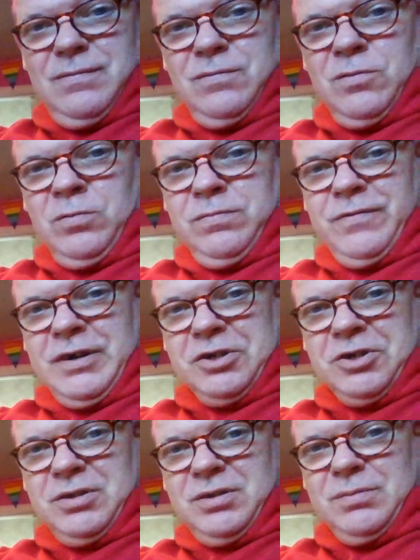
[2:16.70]
Old
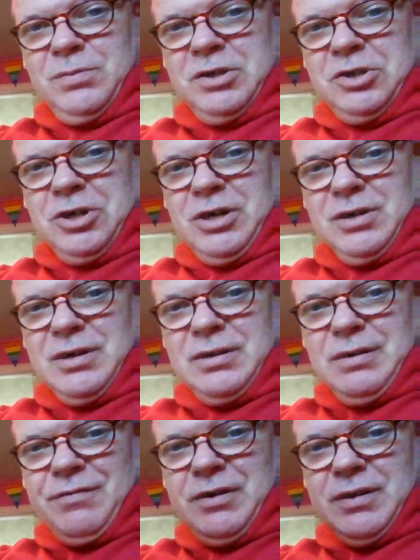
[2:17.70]
fashioned, with a jacket and
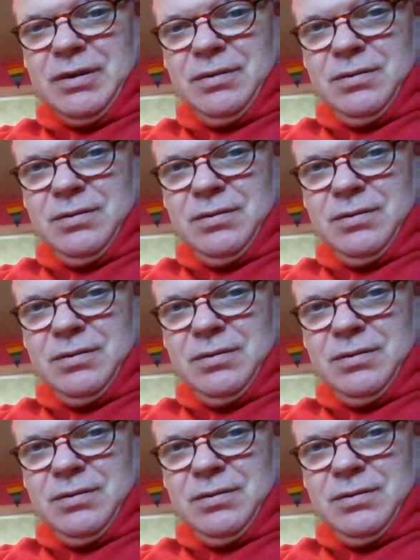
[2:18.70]
everything.